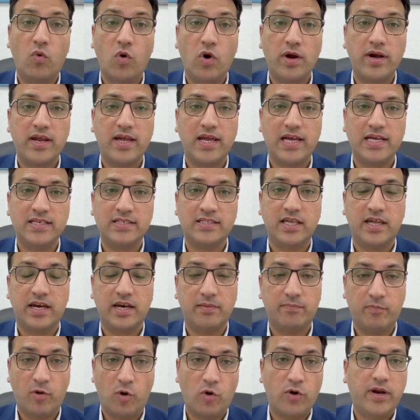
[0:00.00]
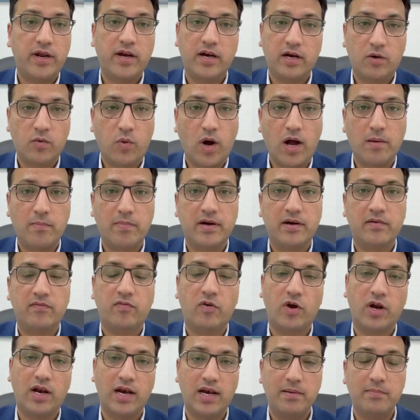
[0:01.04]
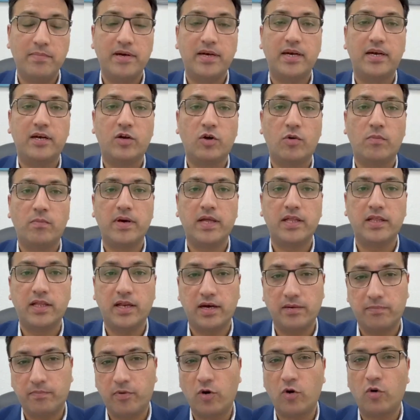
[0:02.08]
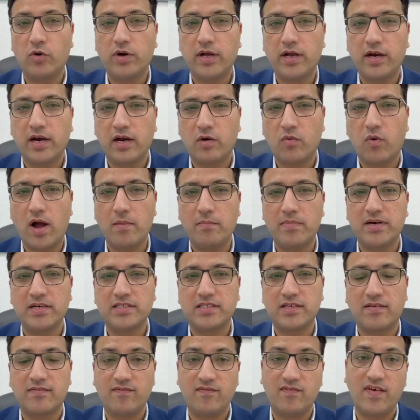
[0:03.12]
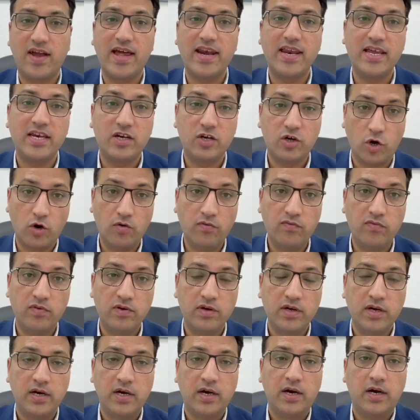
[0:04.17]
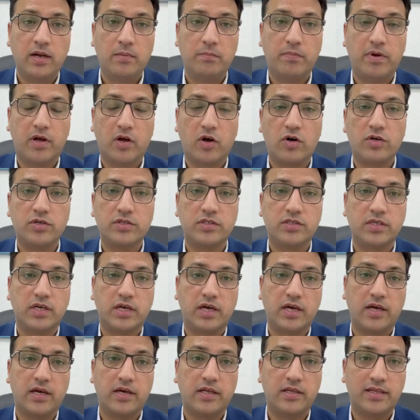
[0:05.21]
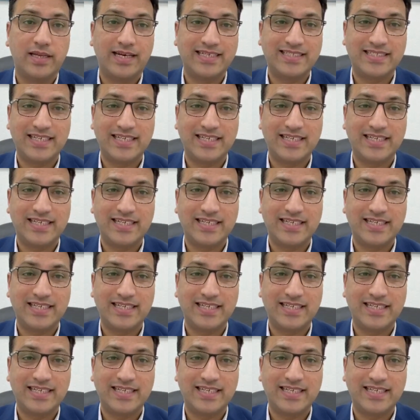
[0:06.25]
one is the reporting requirement. For a limited company, the reporting requirements are very tough because there